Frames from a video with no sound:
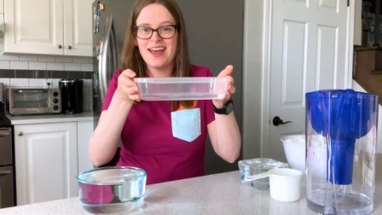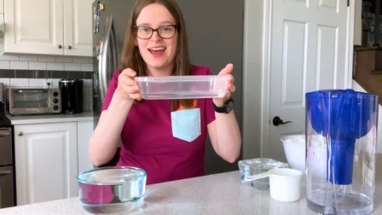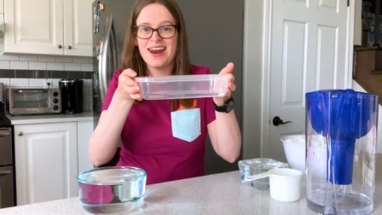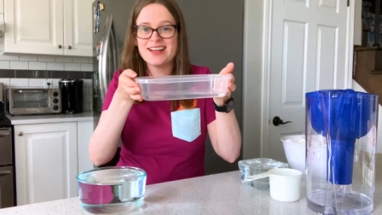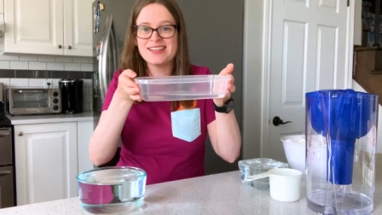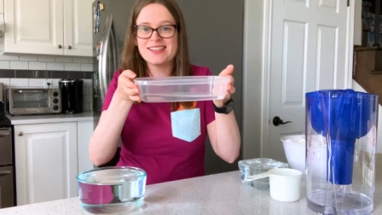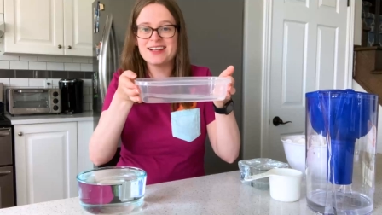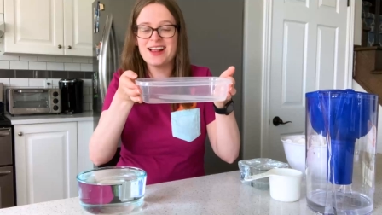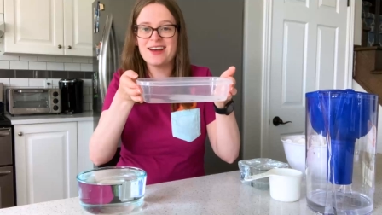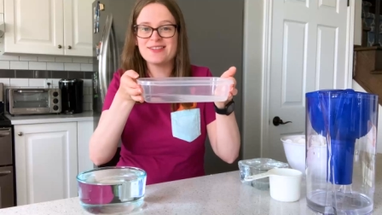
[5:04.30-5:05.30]
and I
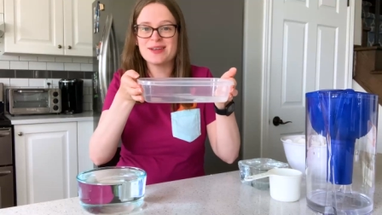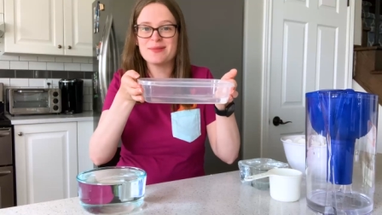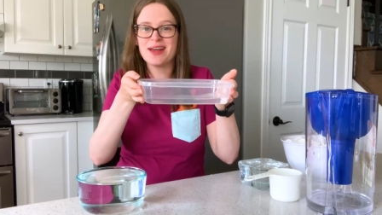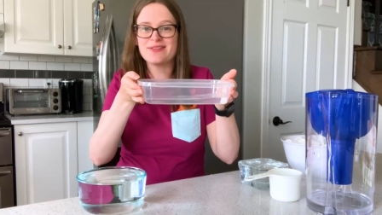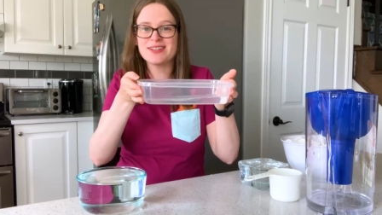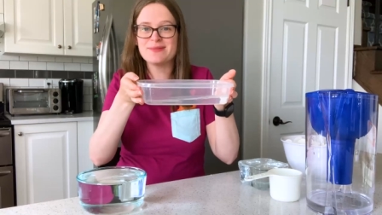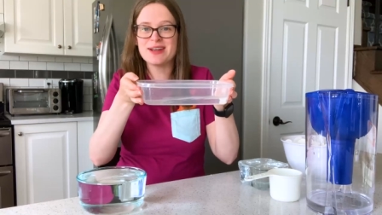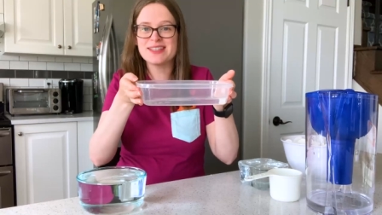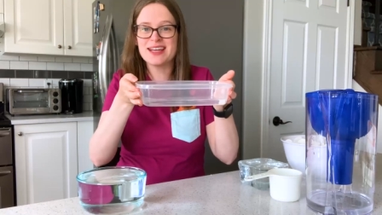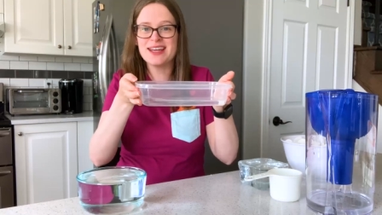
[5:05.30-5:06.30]
still have some left in
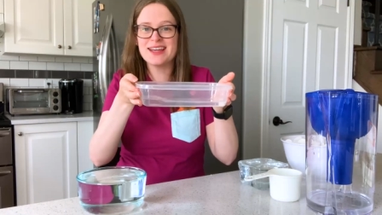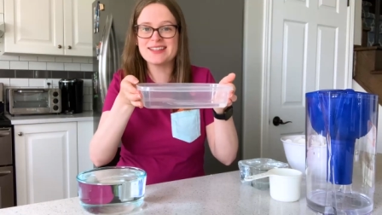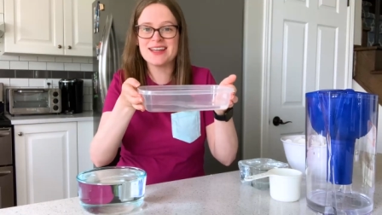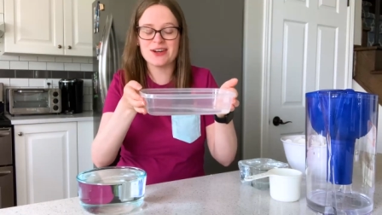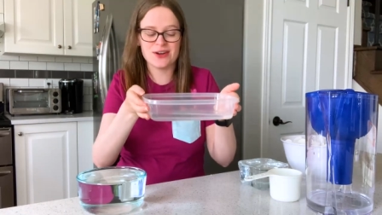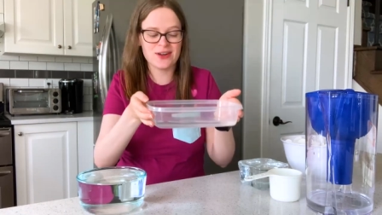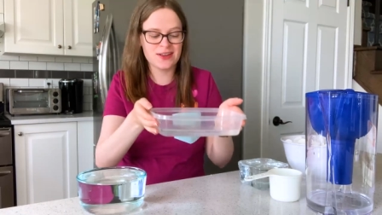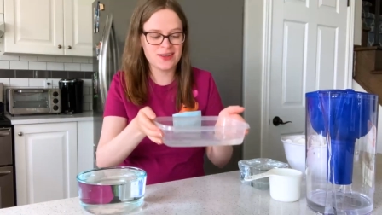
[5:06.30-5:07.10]
my second container.